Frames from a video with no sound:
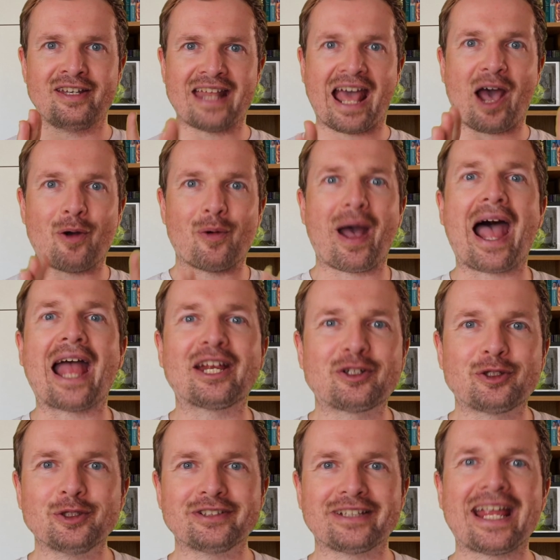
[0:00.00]
Now, I
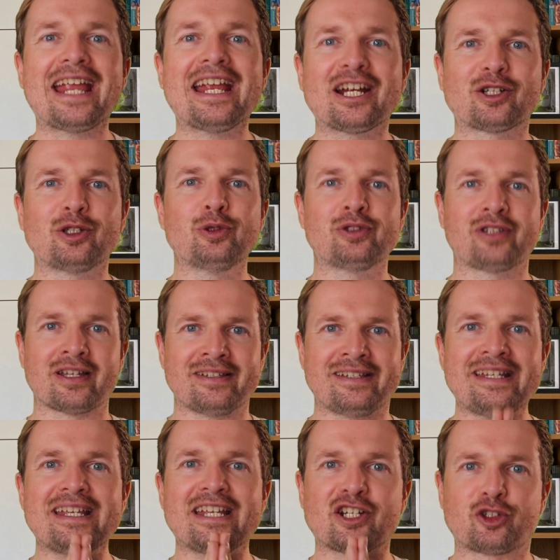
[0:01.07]
could include
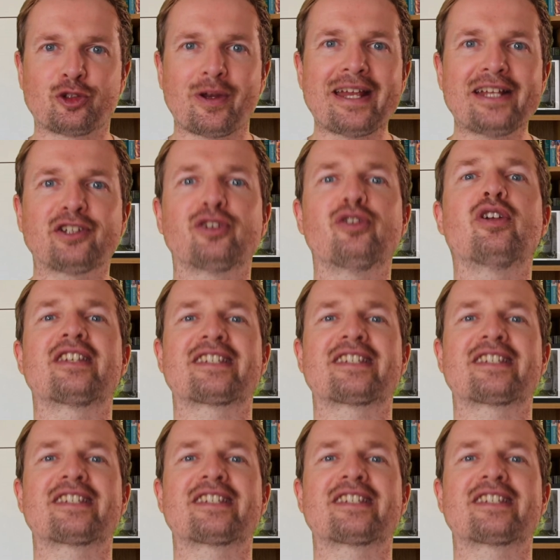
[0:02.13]
the greater